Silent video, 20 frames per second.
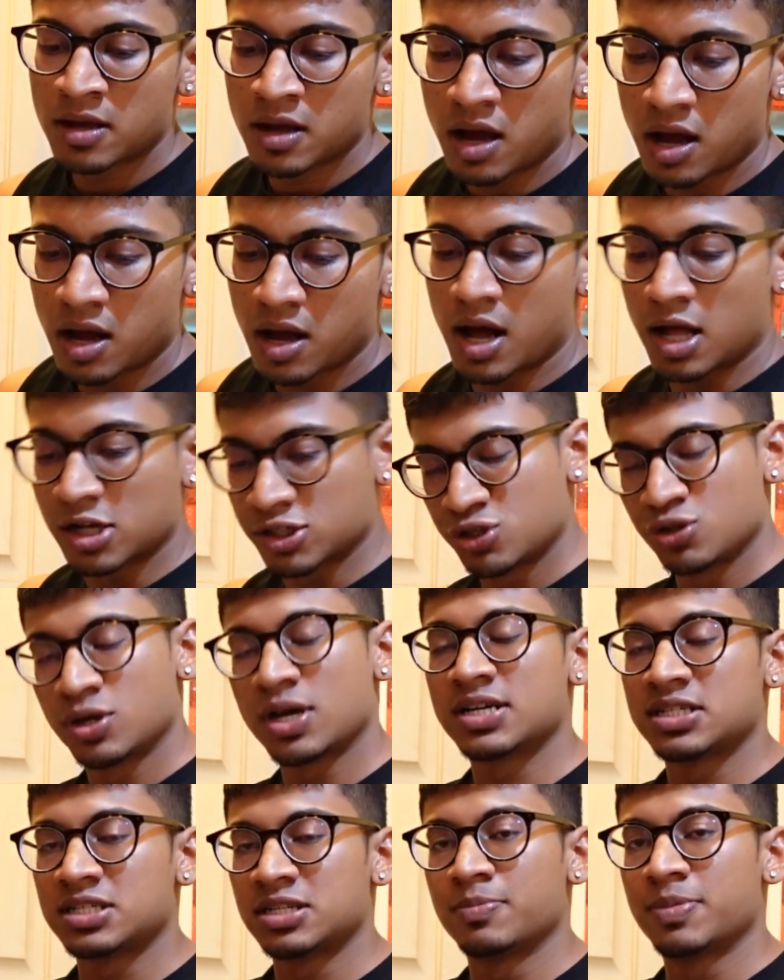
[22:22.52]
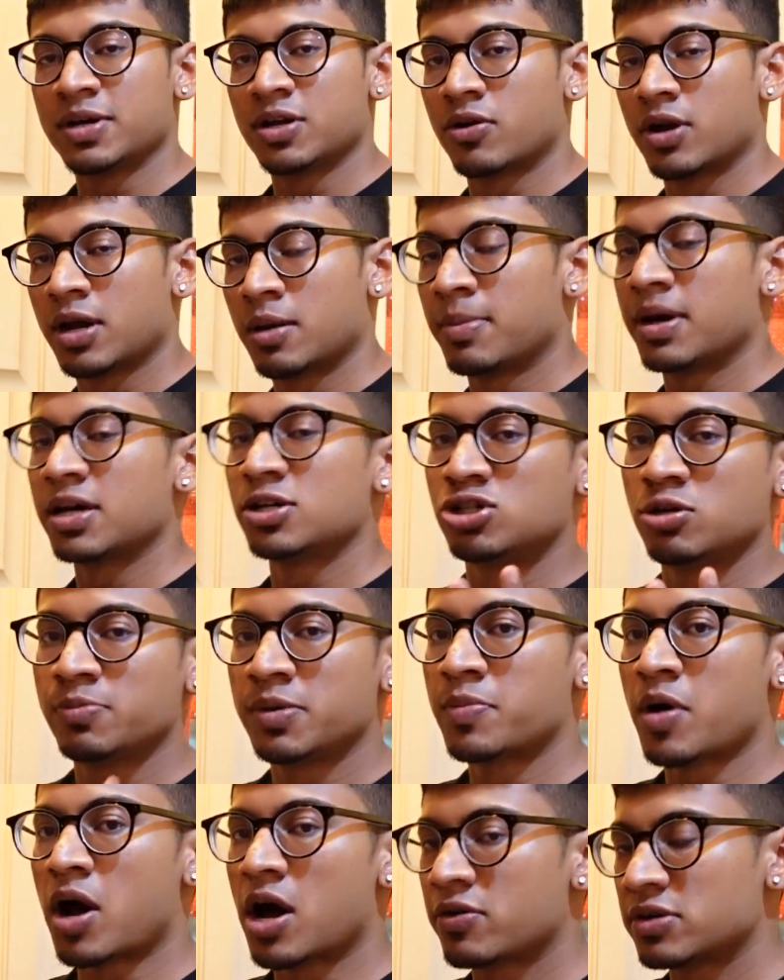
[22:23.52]
I'll show you guys in a bit, alright? But it should
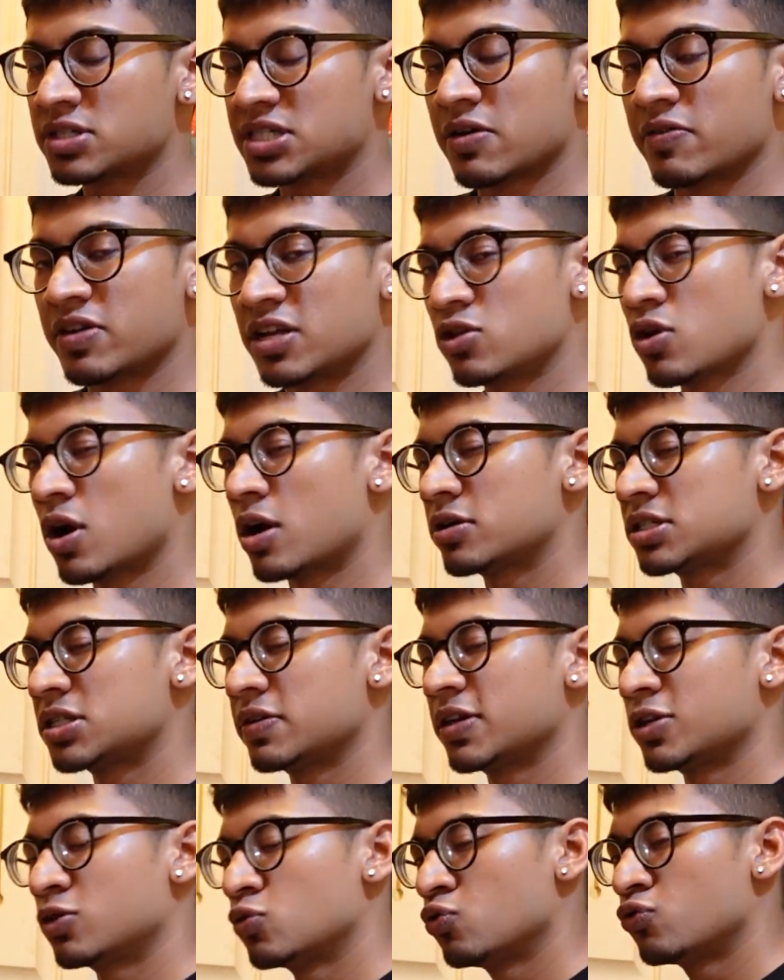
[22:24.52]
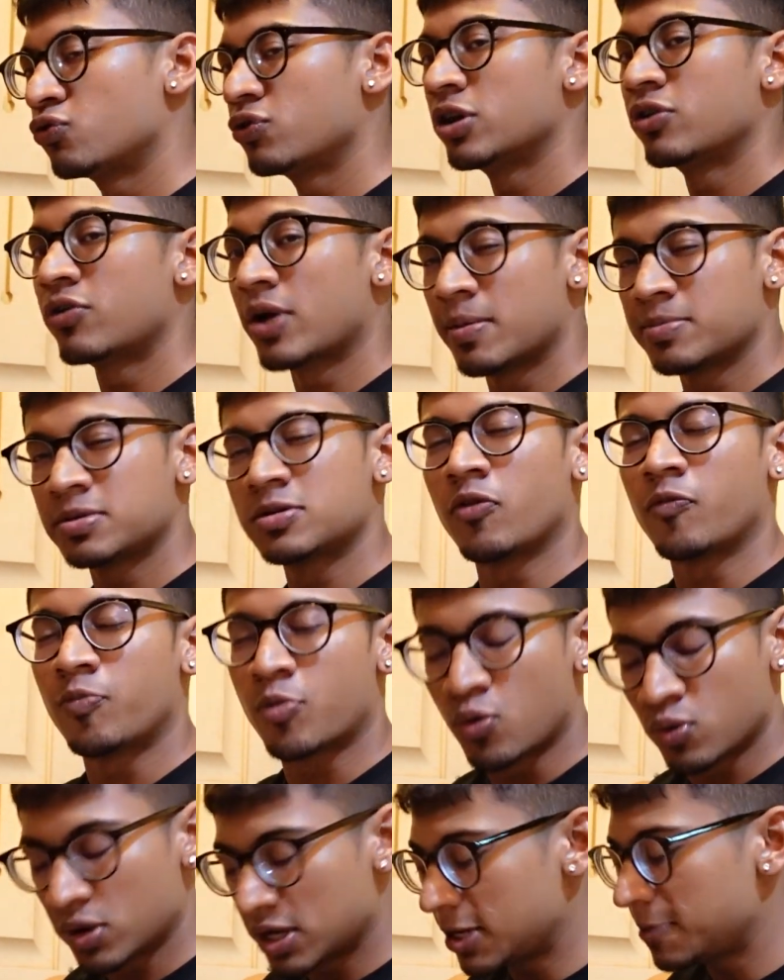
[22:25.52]
be about 170 to 172, 3 grams of
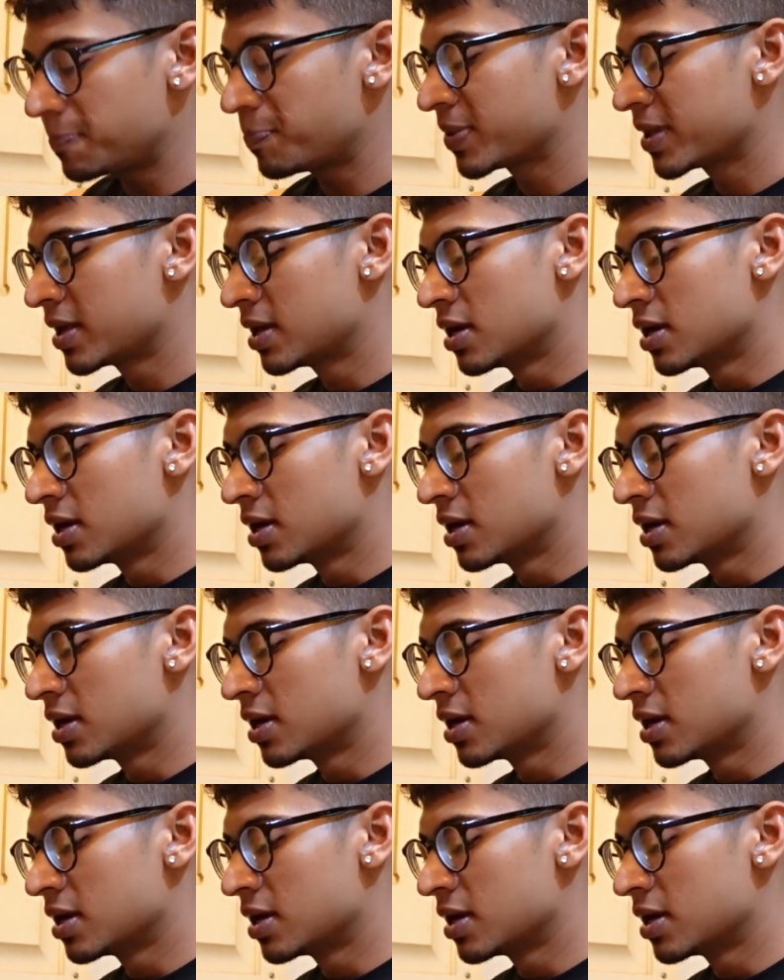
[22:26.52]
protein.